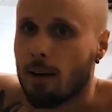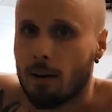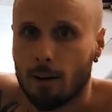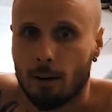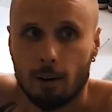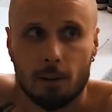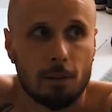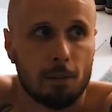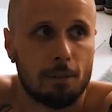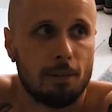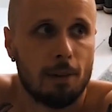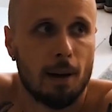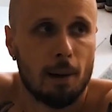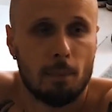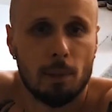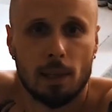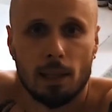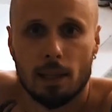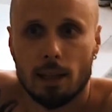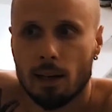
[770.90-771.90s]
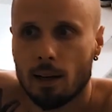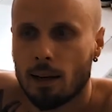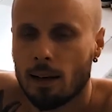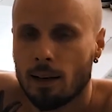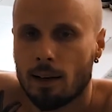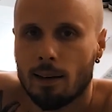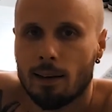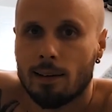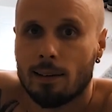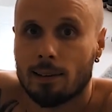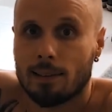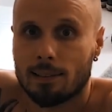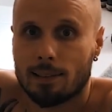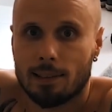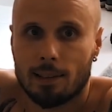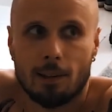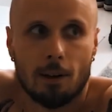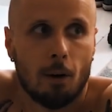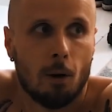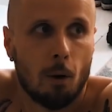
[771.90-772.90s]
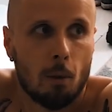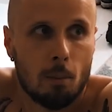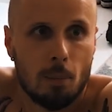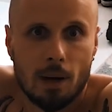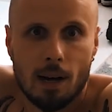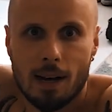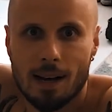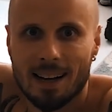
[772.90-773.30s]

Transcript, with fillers: All the family is at home.